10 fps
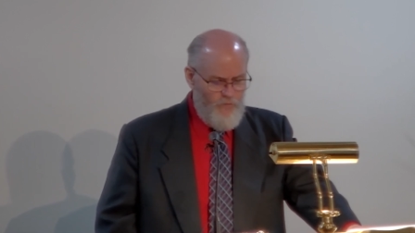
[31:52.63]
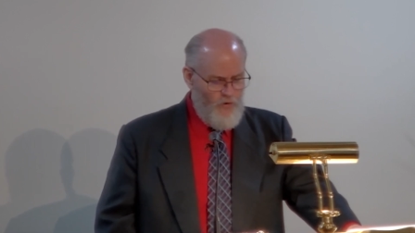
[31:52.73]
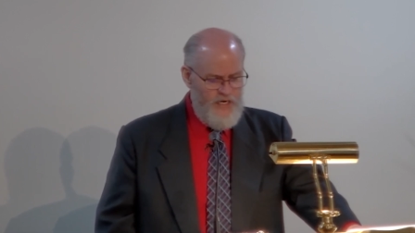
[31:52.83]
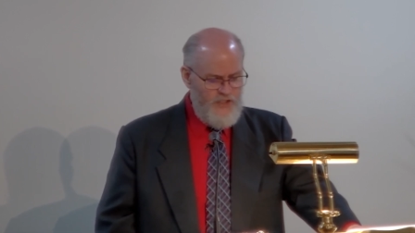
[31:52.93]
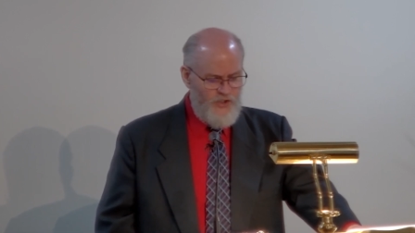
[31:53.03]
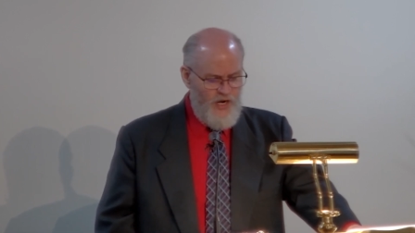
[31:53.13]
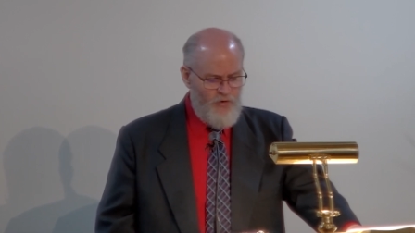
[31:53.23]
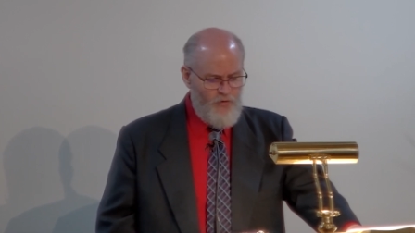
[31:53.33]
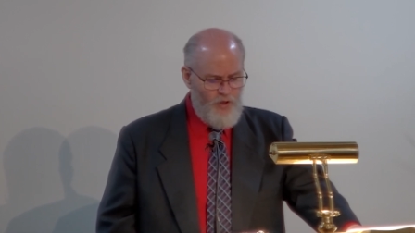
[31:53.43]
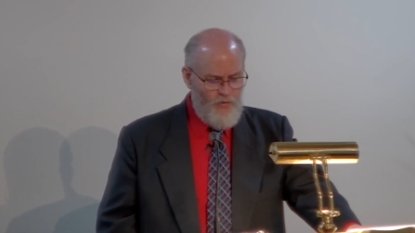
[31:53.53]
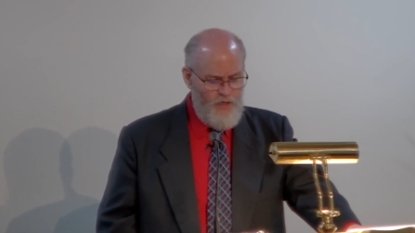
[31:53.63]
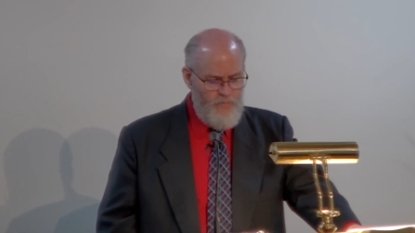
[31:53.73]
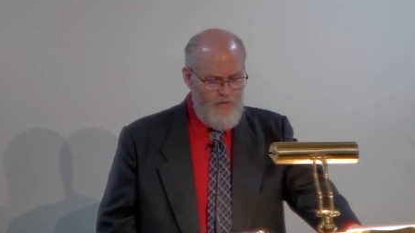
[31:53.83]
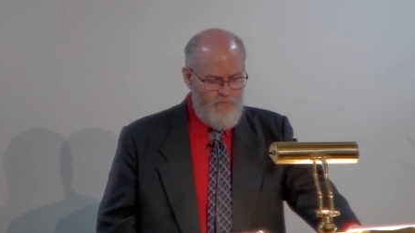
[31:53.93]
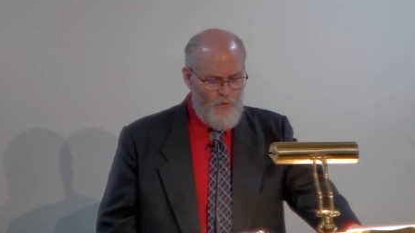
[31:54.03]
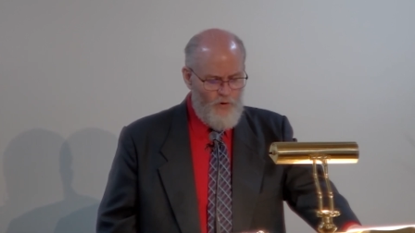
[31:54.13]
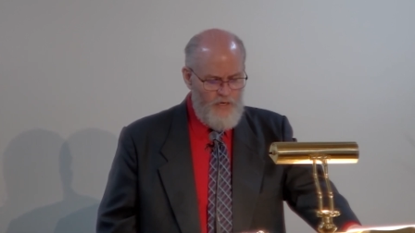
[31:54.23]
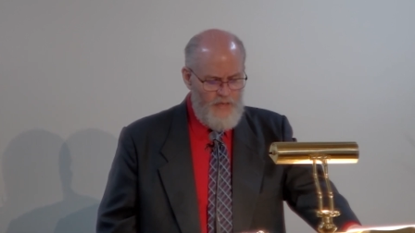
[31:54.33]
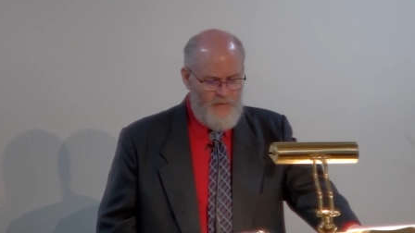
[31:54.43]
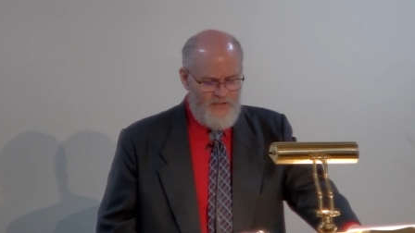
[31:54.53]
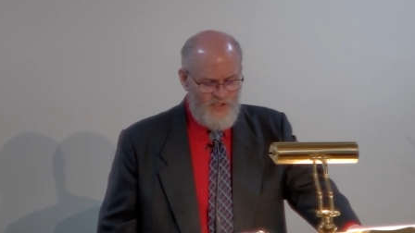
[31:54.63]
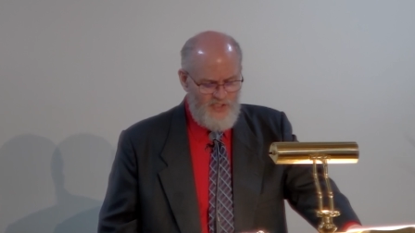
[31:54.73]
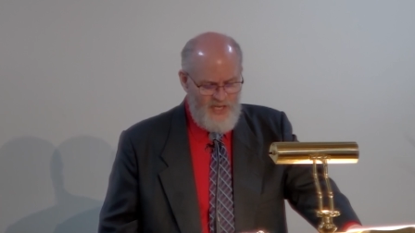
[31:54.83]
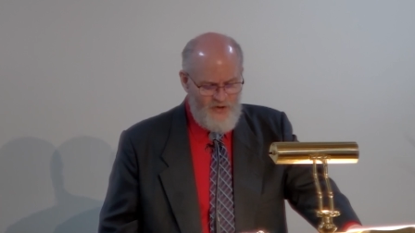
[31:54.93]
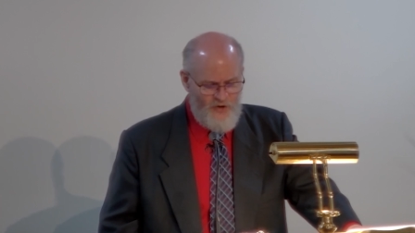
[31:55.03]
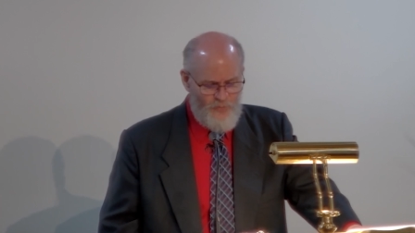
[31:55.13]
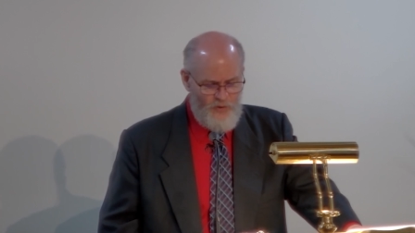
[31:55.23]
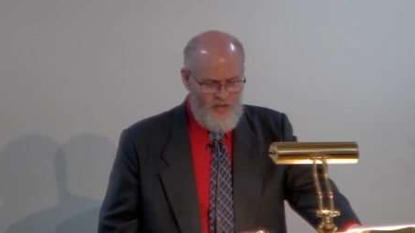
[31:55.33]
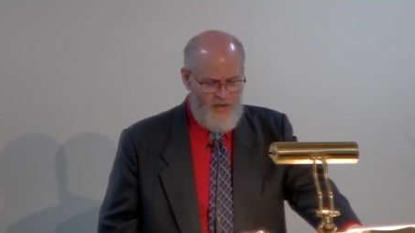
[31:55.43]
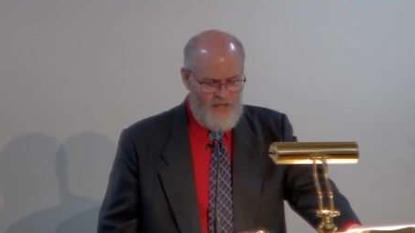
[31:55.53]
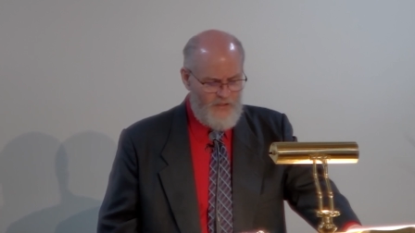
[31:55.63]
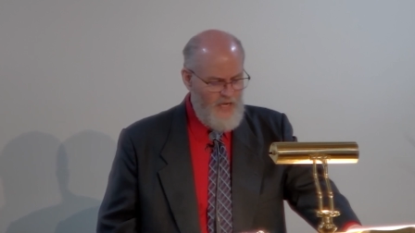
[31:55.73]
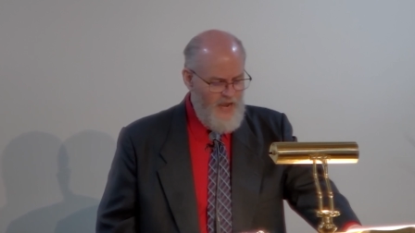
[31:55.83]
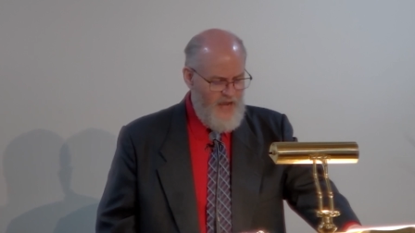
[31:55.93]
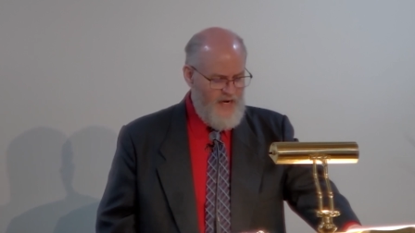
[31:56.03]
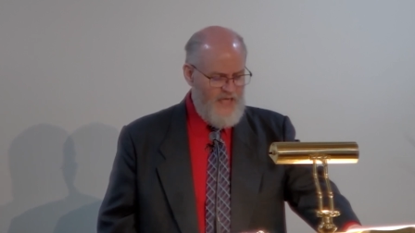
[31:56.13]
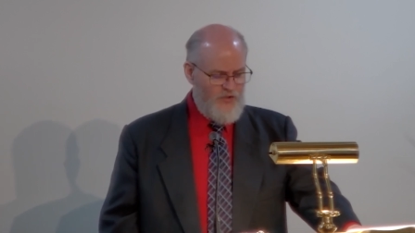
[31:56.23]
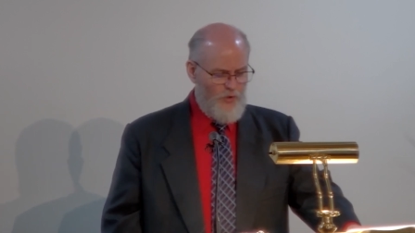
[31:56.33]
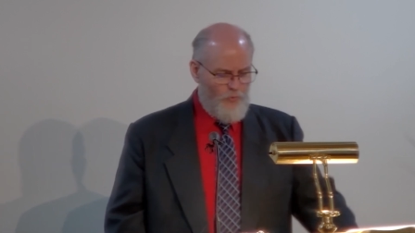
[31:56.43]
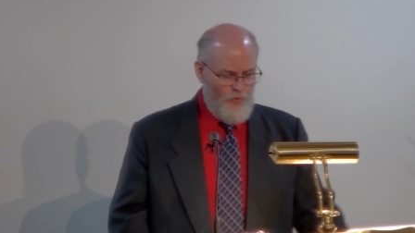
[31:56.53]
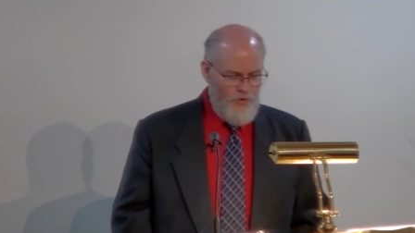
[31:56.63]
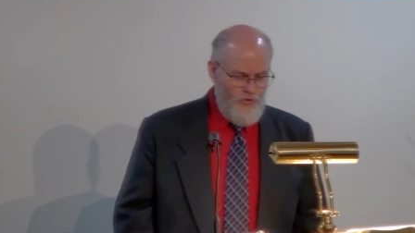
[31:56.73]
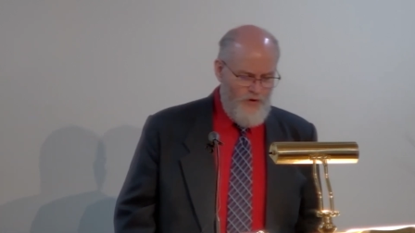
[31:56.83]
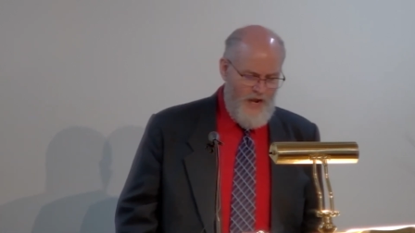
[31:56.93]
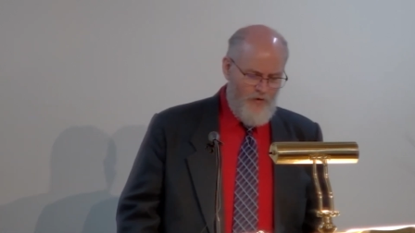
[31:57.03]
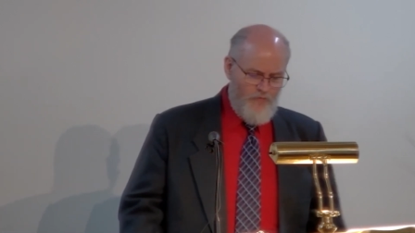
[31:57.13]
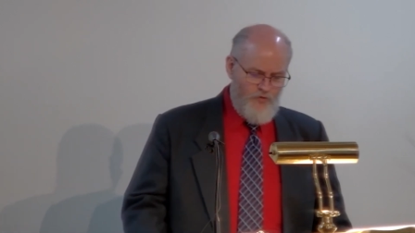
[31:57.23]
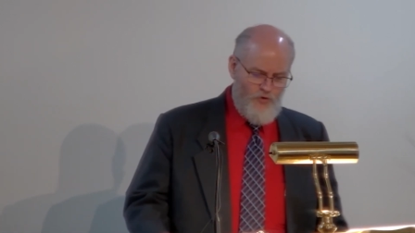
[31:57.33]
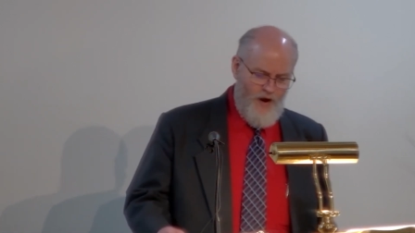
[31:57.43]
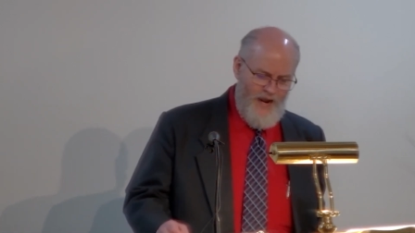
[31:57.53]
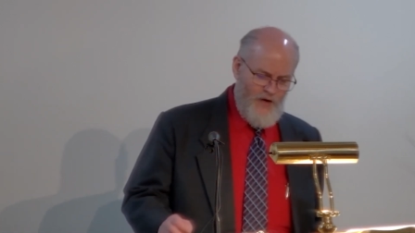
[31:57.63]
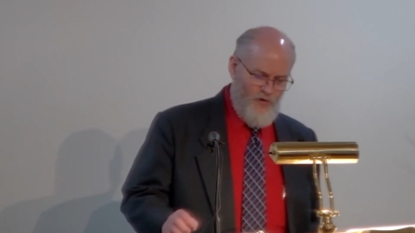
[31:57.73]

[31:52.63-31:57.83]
For he shall grow up before him as a tender plant, and as a root out of dry